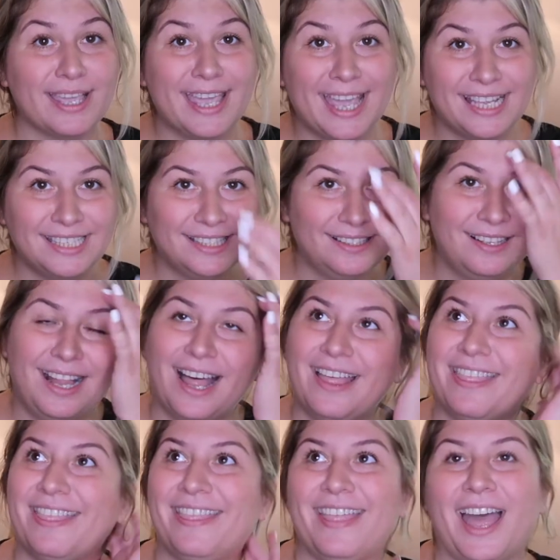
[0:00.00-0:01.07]
candle
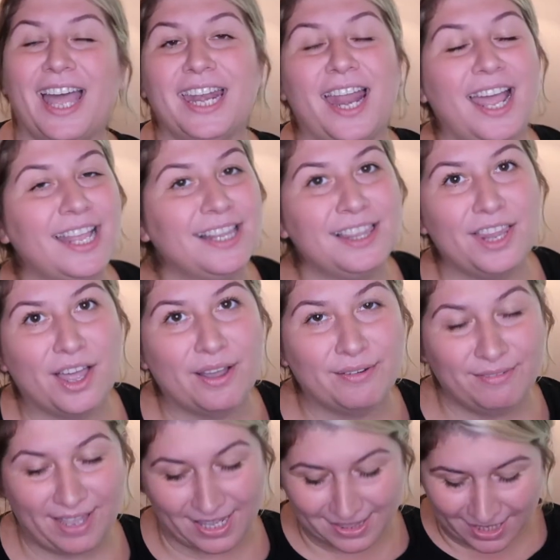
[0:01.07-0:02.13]
that I
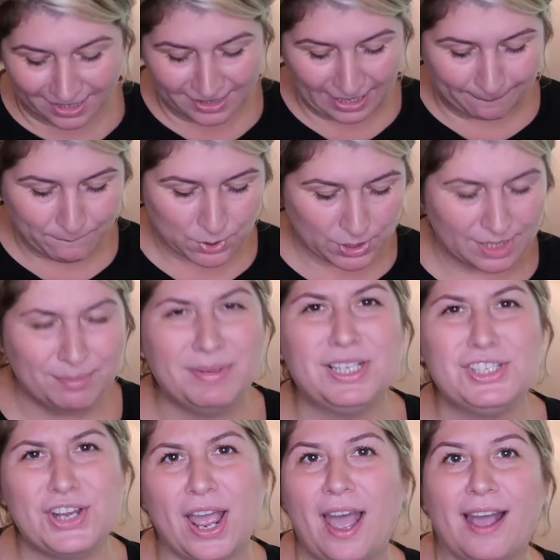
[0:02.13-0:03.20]
love and that they pretty
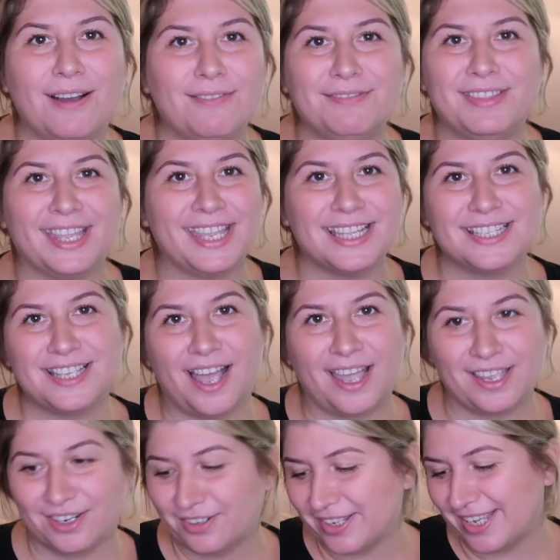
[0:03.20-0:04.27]
much have the
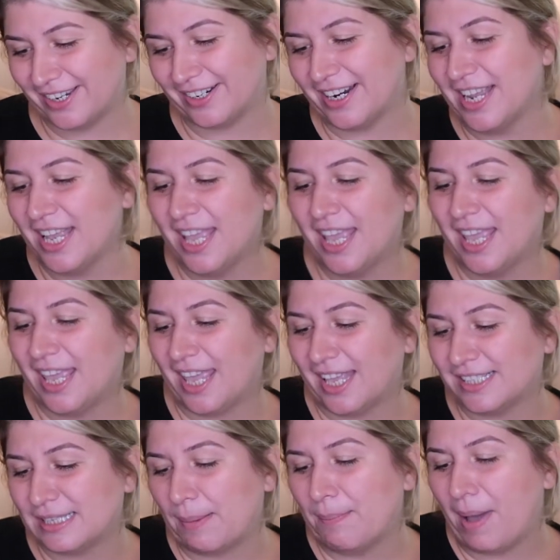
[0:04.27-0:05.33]
entire year
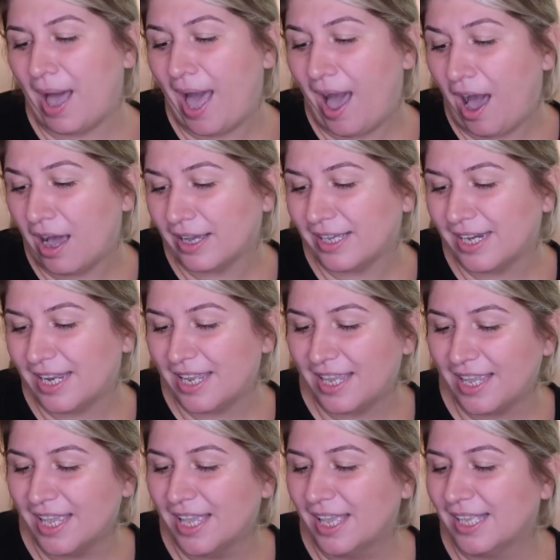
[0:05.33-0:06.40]
is
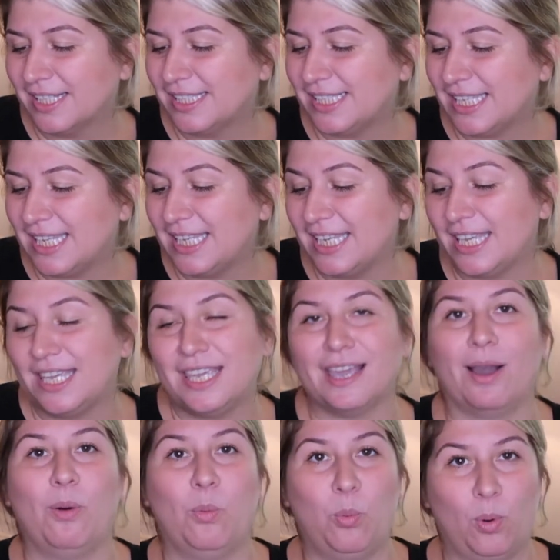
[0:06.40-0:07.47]
Mahogany Tiki
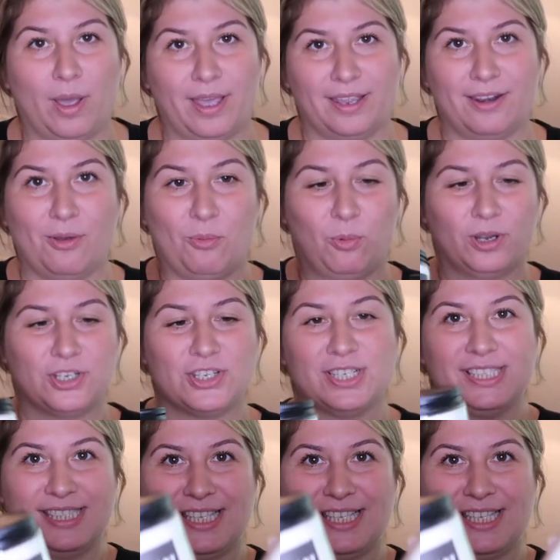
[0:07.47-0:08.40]
Wood, which is